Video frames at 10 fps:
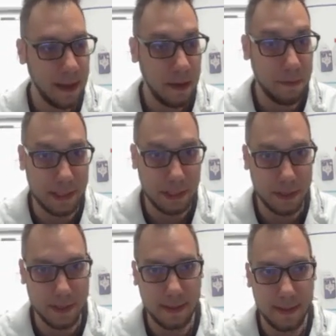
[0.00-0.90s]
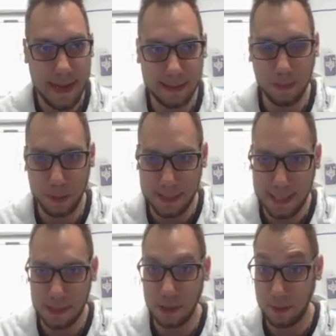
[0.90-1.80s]
which has the
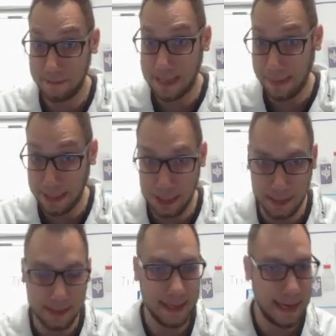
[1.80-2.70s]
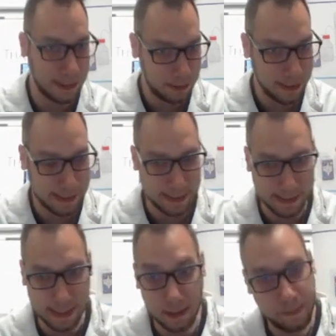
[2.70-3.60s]
potential of damaging the electrolysis
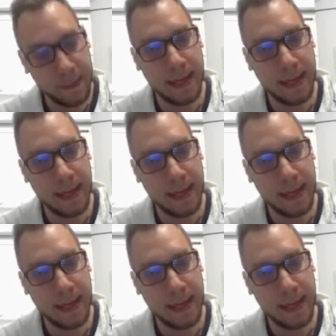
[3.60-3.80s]
cell.